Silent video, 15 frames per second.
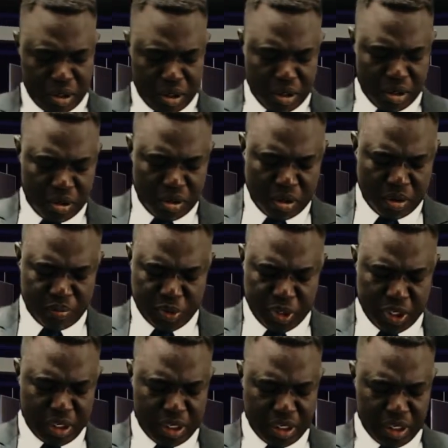
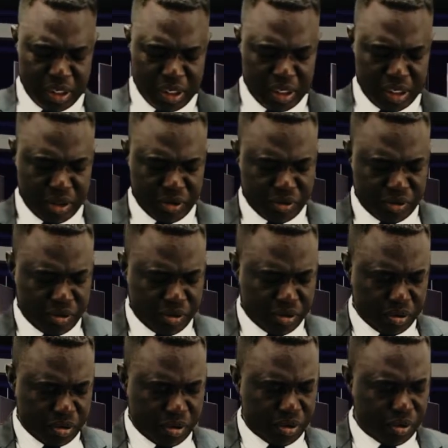compared
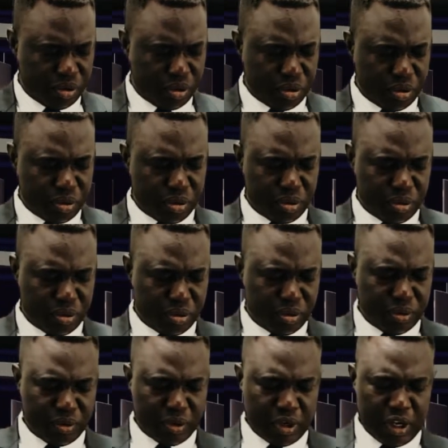to
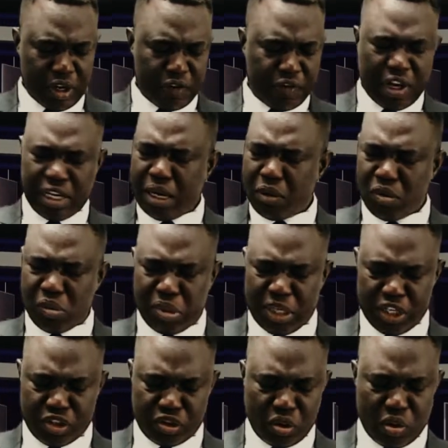you. Father, we
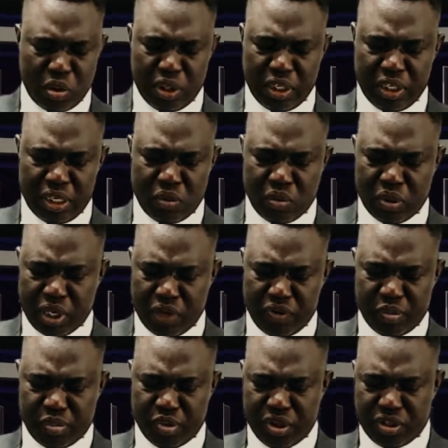bless your holy name. We'll give you
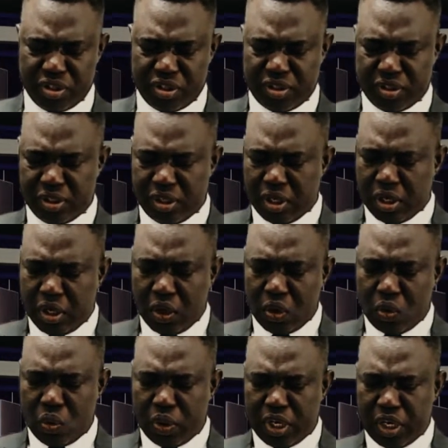praise.
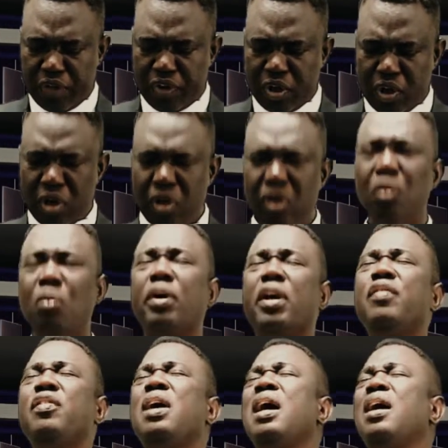We'll give you honor. We'll give
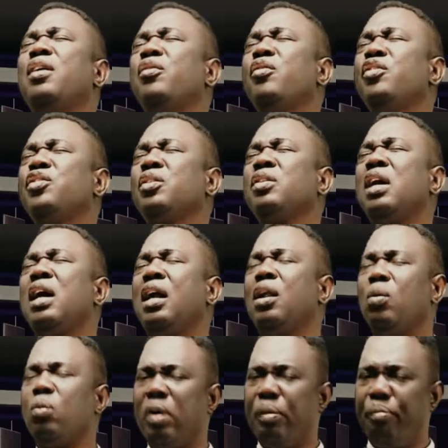you adoration.
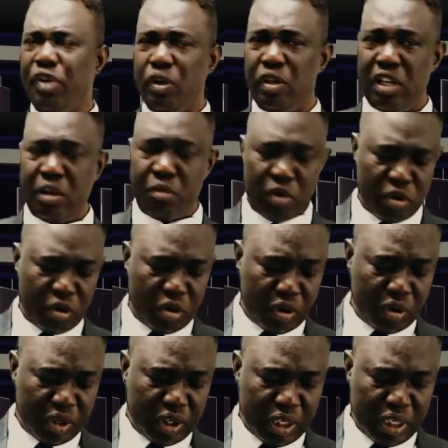Hallowed be your name, O God.
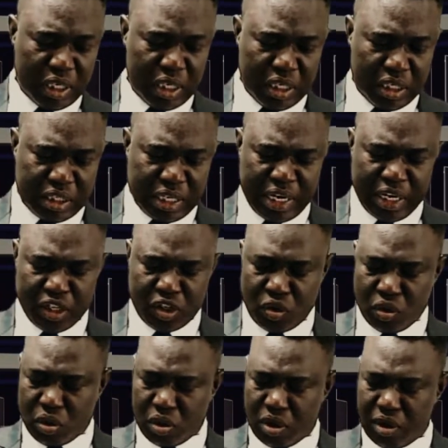Thank you, O
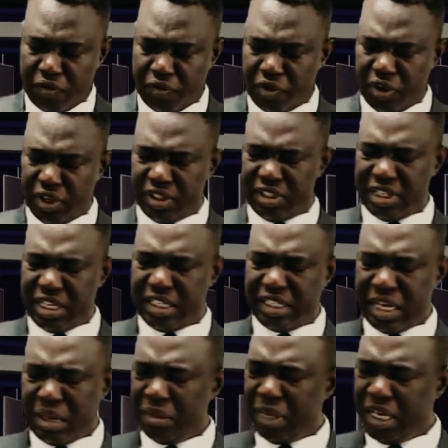God, for a set
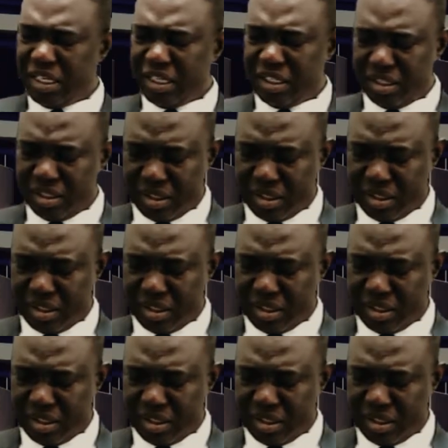time like this.